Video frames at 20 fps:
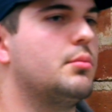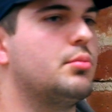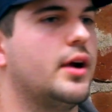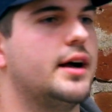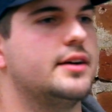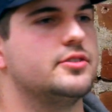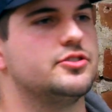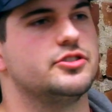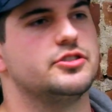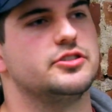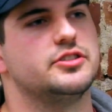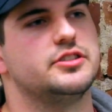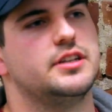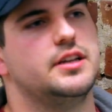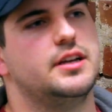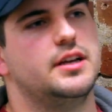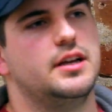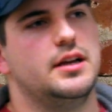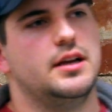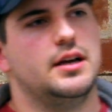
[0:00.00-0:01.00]
all browsers.
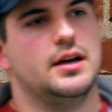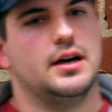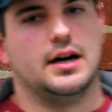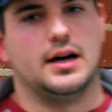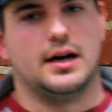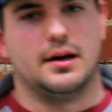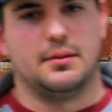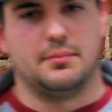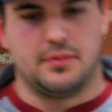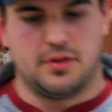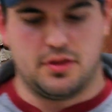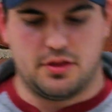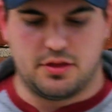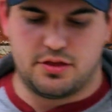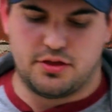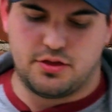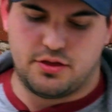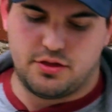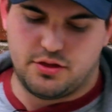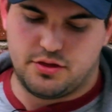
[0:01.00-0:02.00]

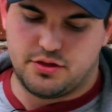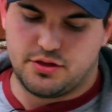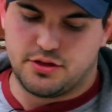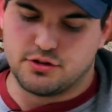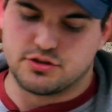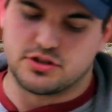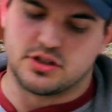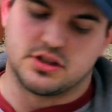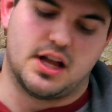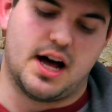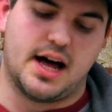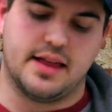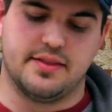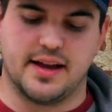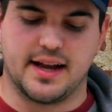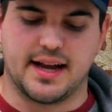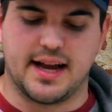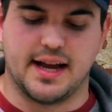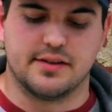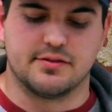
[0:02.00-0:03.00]
There's a
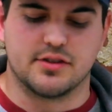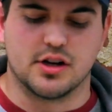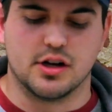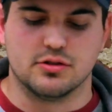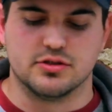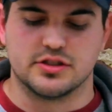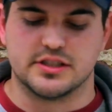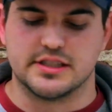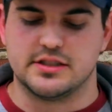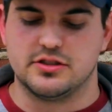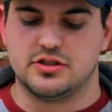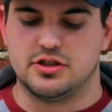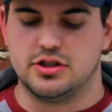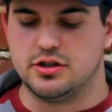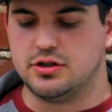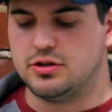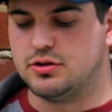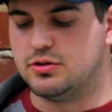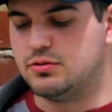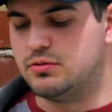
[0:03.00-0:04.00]
lot that kind of goes
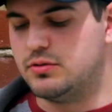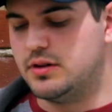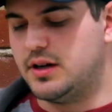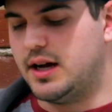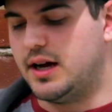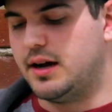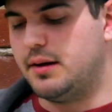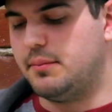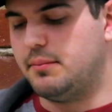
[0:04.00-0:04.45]
into